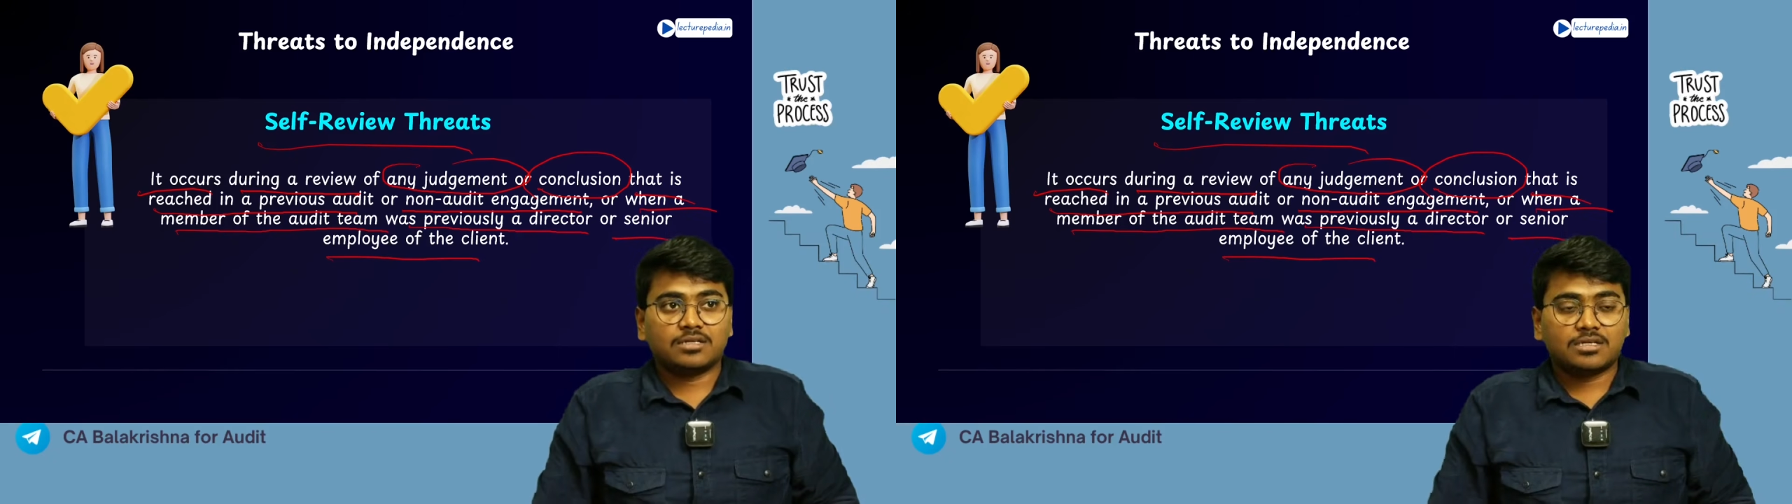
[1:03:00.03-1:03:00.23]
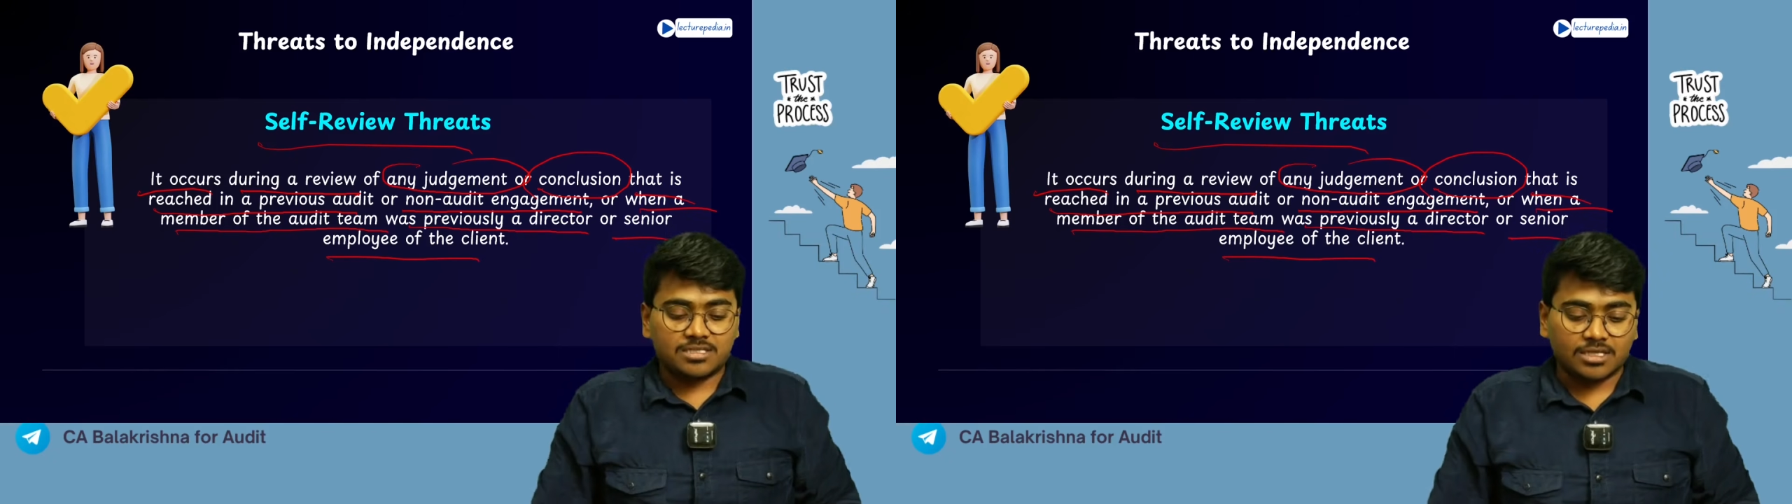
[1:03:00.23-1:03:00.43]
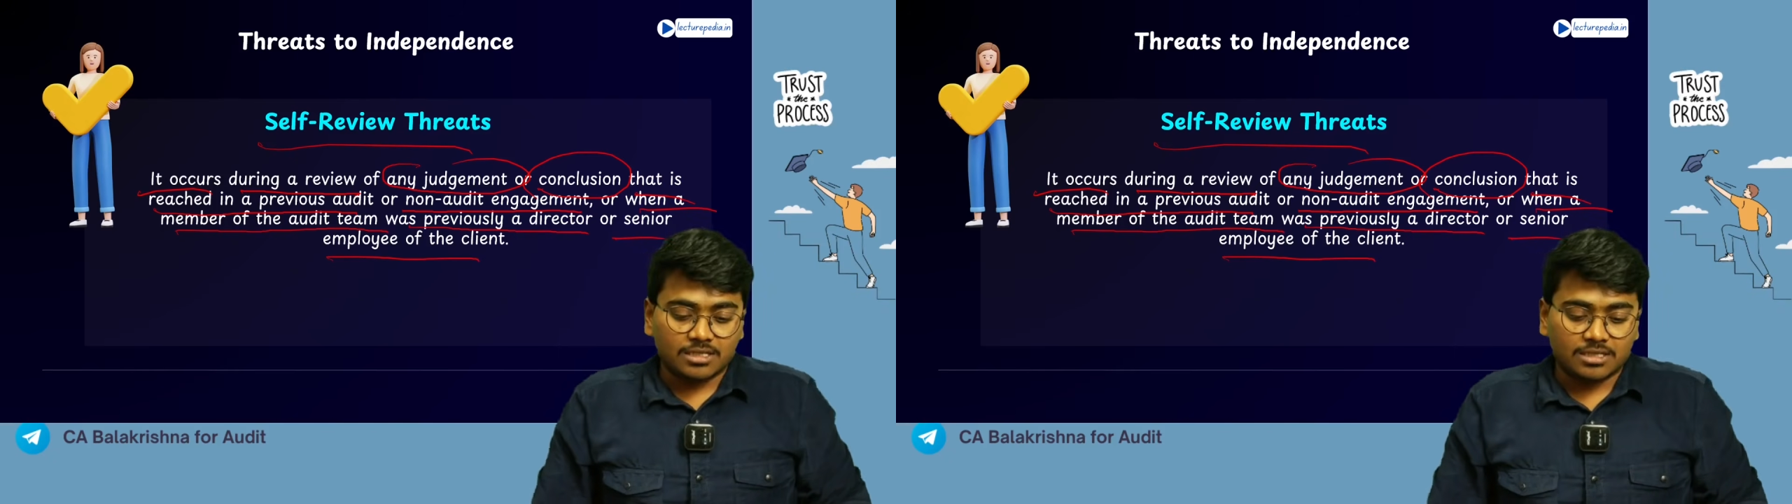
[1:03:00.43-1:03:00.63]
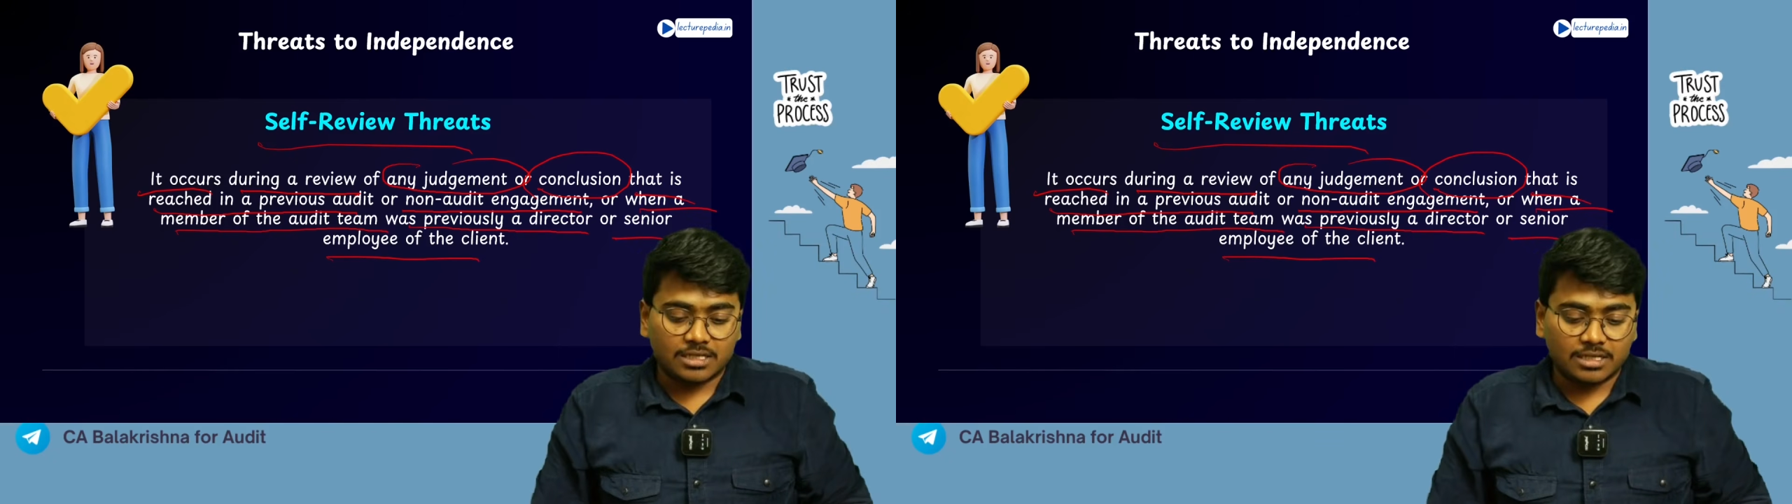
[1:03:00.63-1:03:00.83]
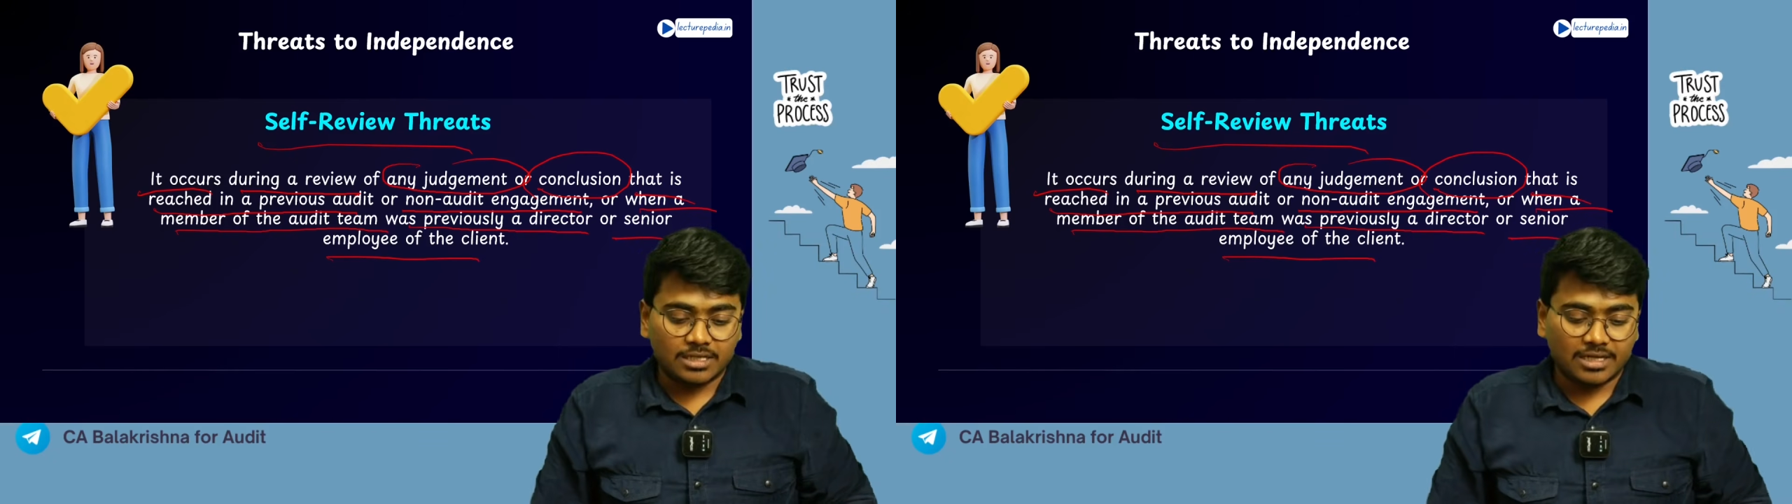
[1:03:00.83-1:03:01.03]
See
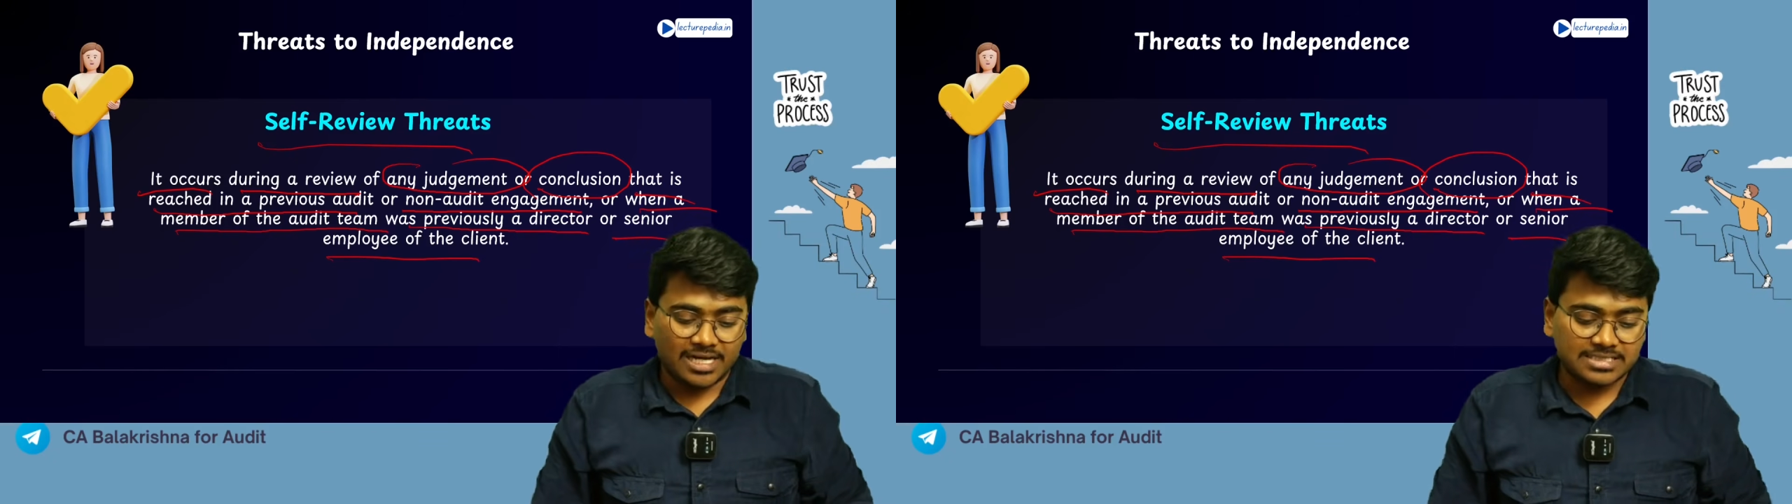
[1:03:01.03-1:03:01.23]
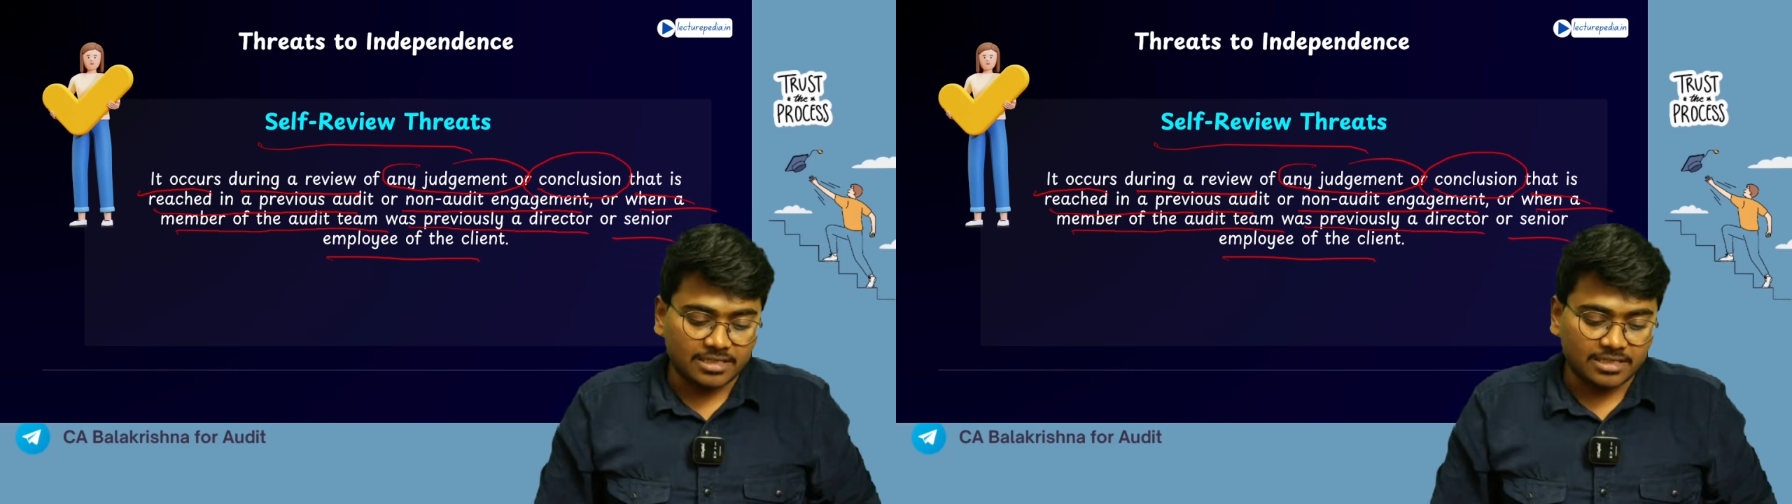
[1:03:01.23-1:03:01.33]
the last